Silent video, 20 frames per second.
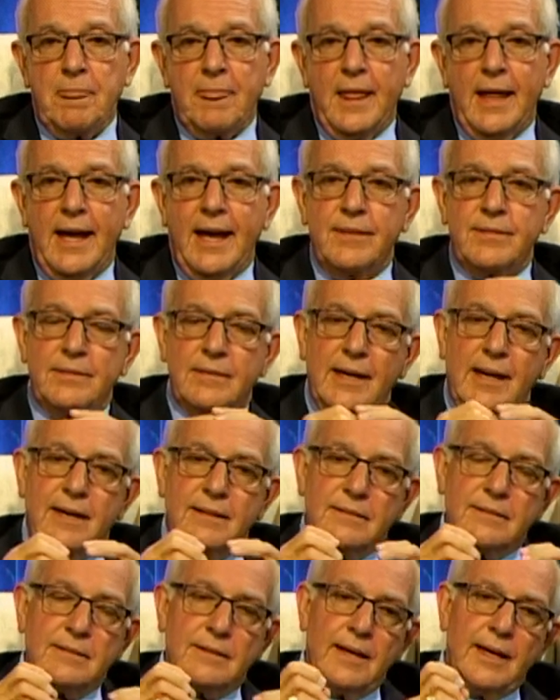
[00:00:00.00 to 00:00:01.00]

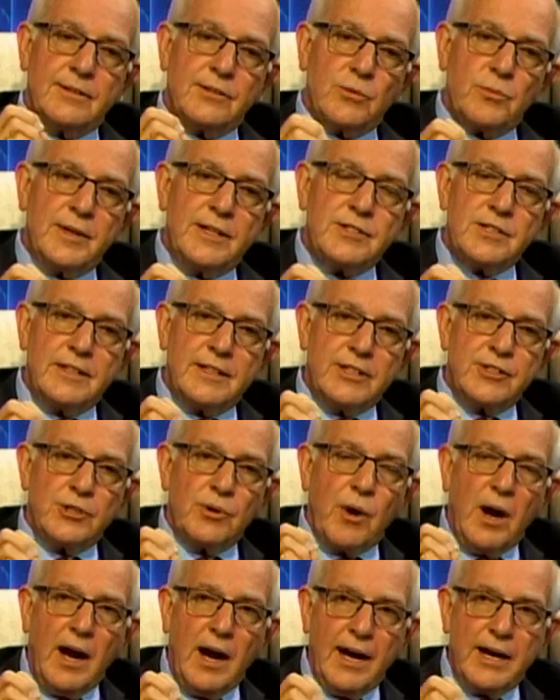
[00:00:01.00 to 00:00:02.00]
And the reason that you
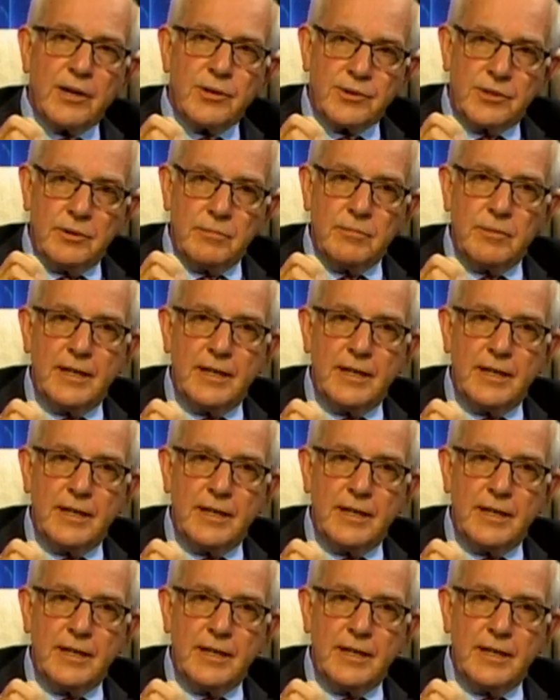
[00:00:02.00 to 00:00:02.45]
hire them,